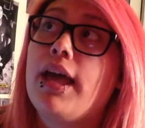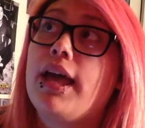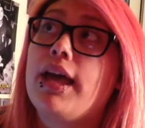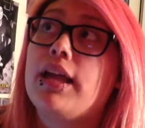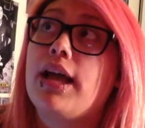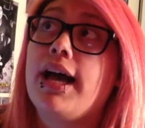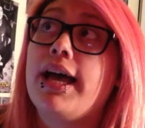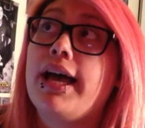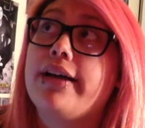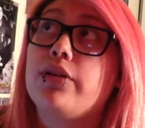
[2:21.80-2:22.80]
and I
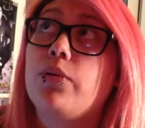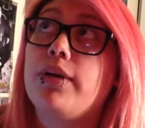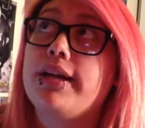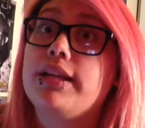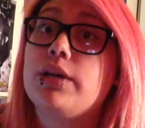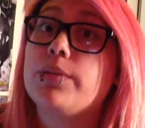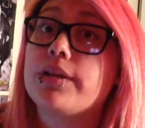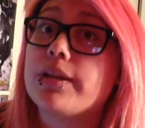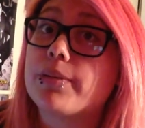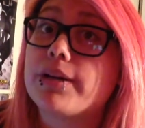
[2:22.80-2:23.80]
had no idea
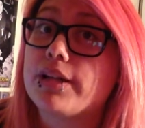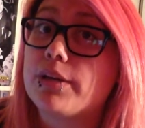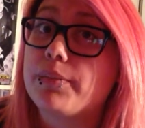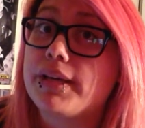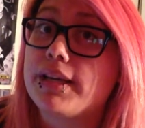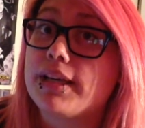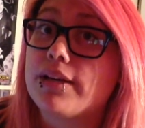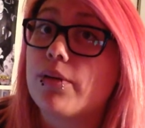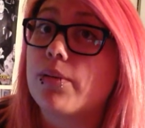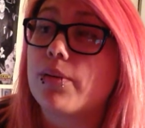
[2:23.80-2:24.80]
where they were gonna
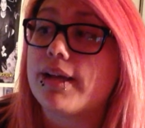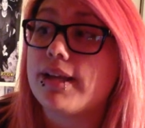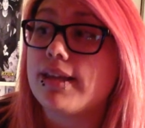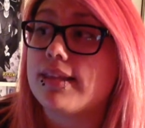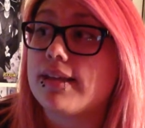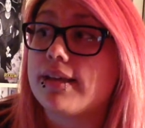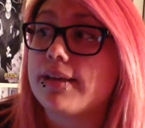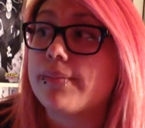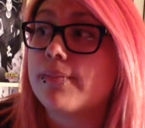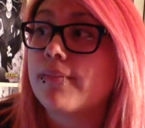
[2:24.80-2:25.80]
be or
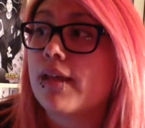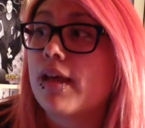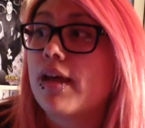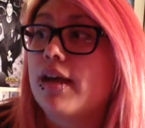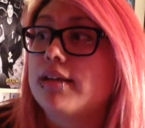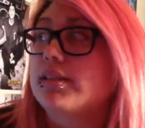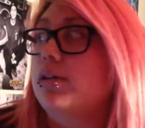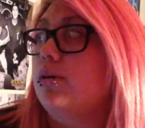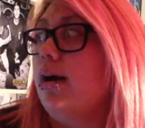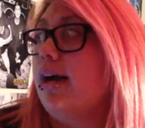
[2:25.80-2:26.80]
anything,
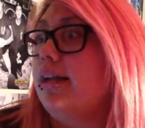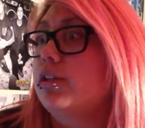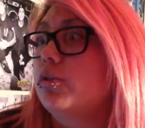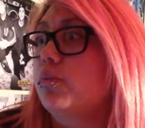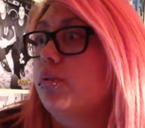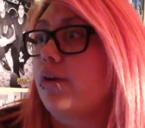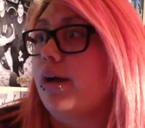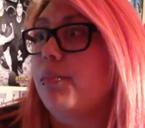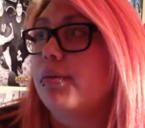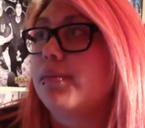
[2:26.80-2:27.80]
so I had to
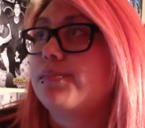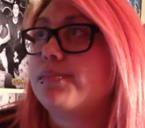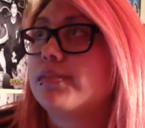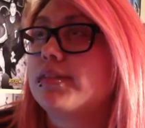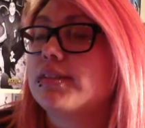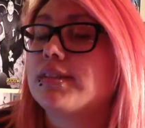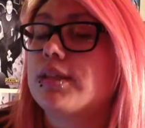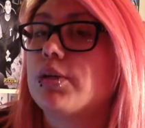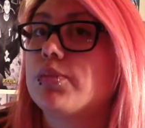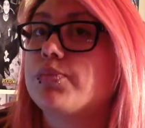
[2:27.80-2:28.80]
prep.
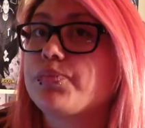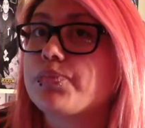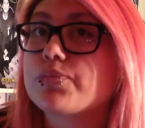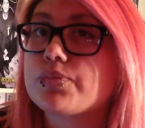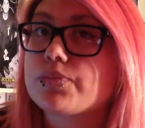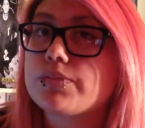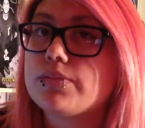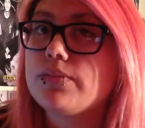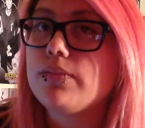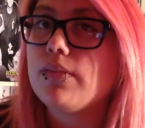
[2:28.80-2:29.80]
So
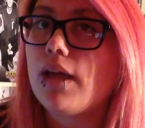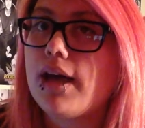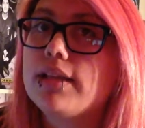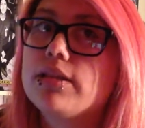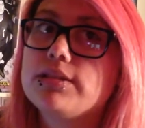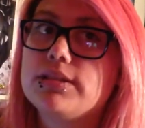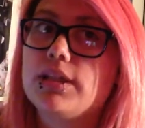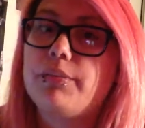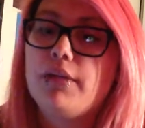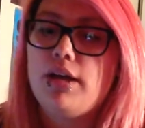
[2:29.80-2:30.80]
I looked
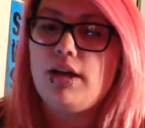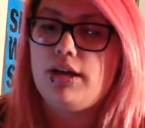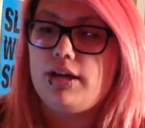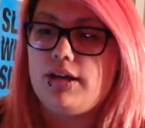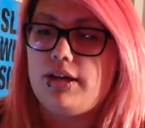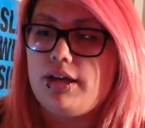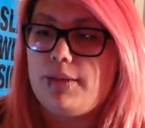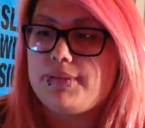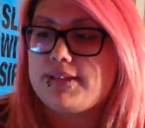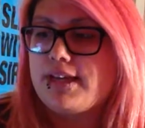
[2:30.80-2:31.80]
up
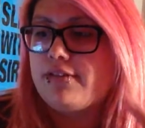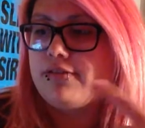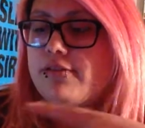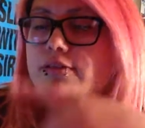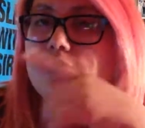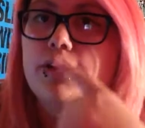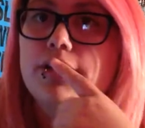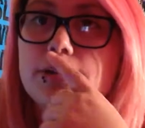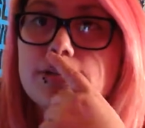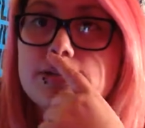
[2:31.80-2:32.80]
Epitaph
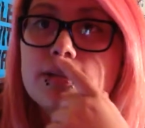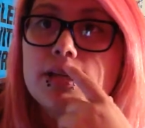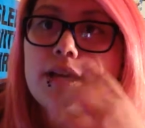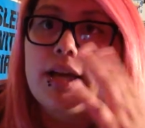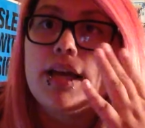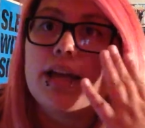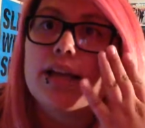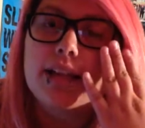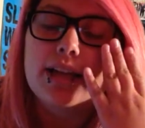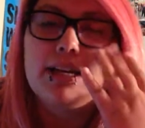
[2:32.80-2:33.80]
Records,
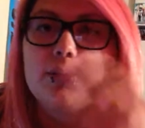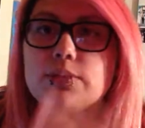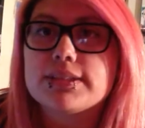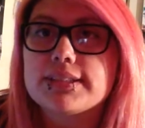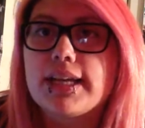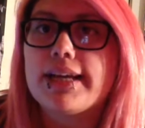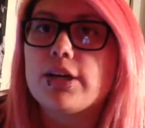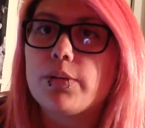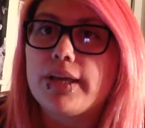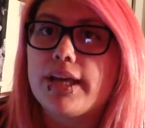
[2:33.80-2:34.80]
and I was
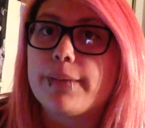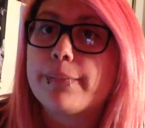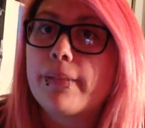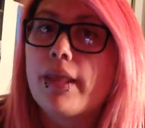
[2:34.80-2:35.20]
like, okay.